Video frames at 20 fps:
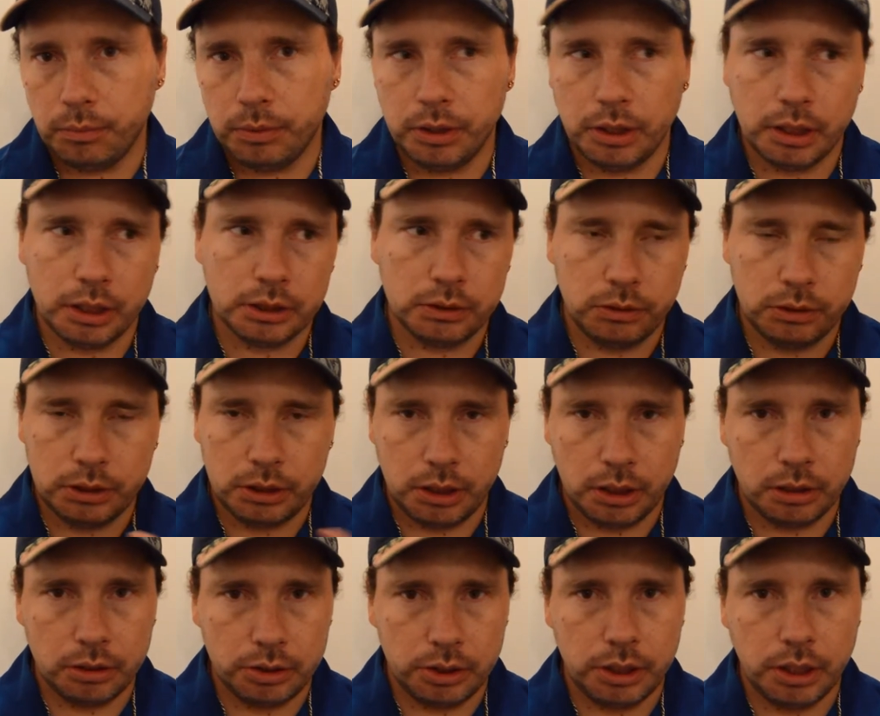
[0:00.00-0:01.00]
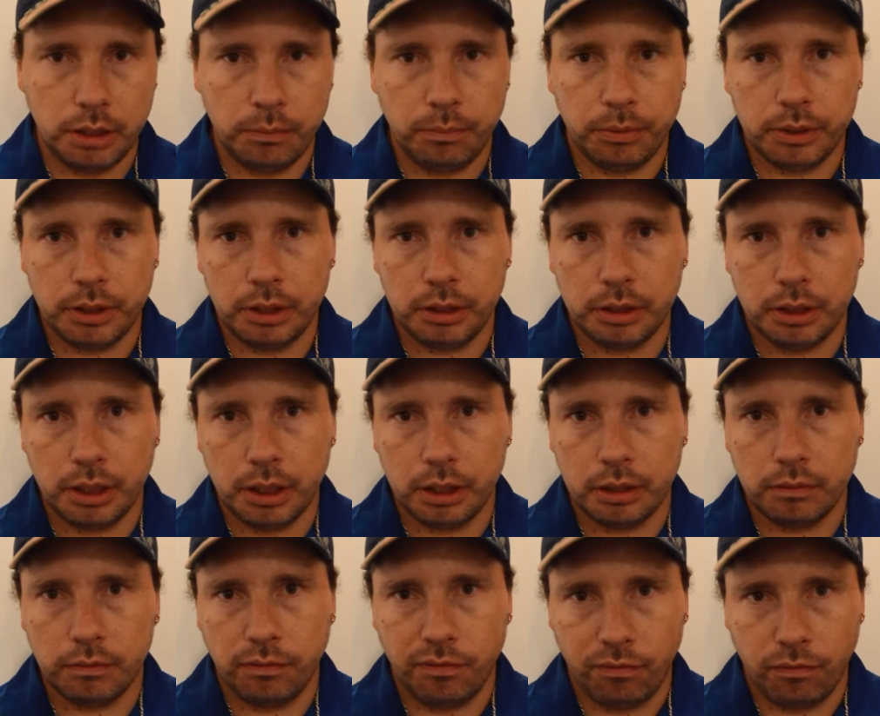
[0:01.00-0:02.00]
then I switch to the other chip, and then
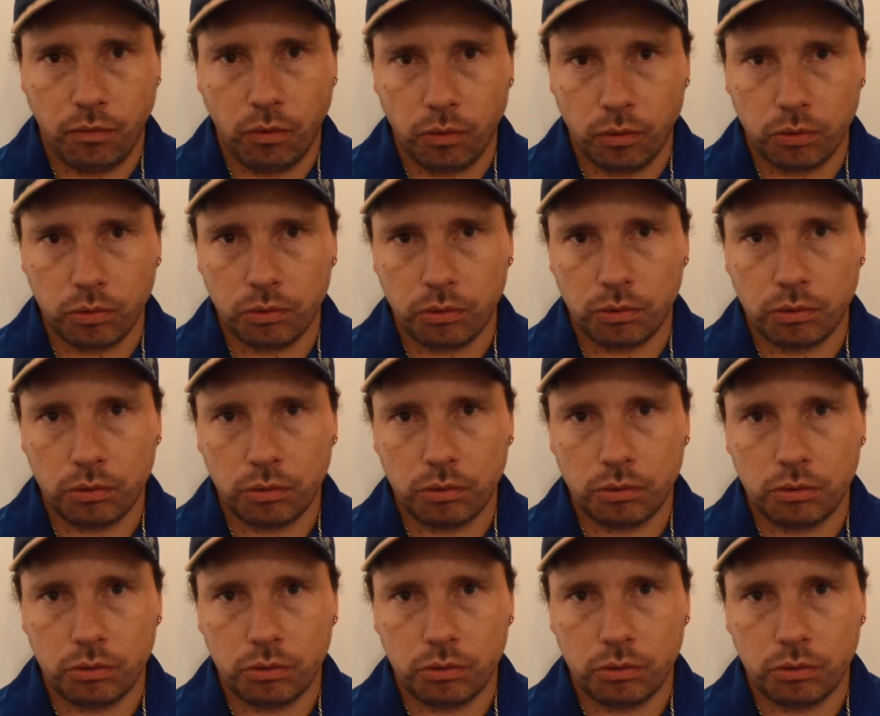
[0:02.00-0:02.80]
get the other two.